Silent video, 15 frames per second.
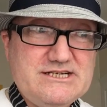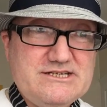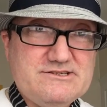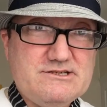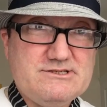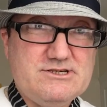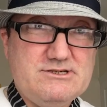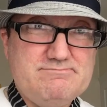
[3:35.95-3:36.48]

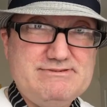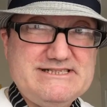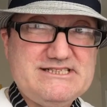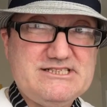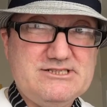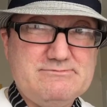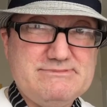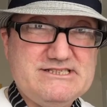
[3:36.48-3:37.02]
So I thought
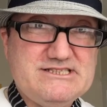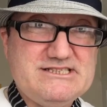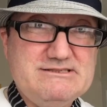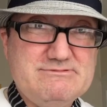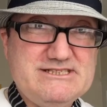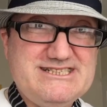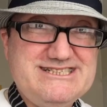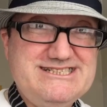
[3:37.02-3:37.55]
best not be seen
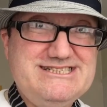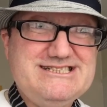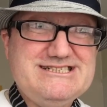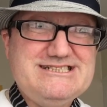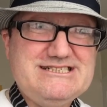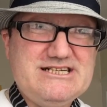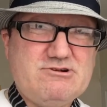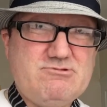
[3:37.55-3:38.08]
with any
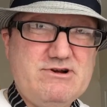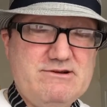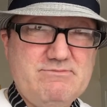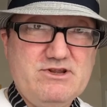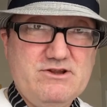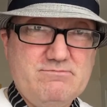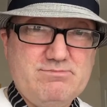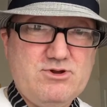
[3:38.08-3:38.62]

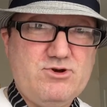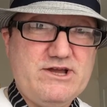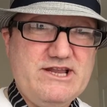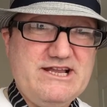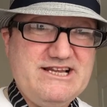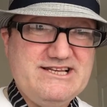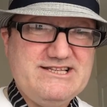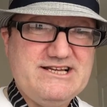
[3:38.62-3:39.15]
equipment and plugging
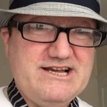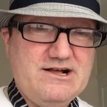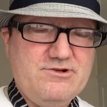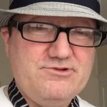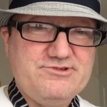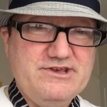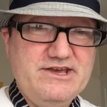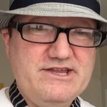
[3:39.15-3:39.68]
anything
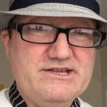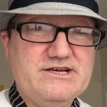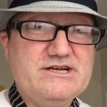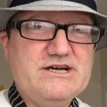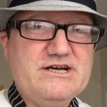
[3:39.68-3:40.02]
else in.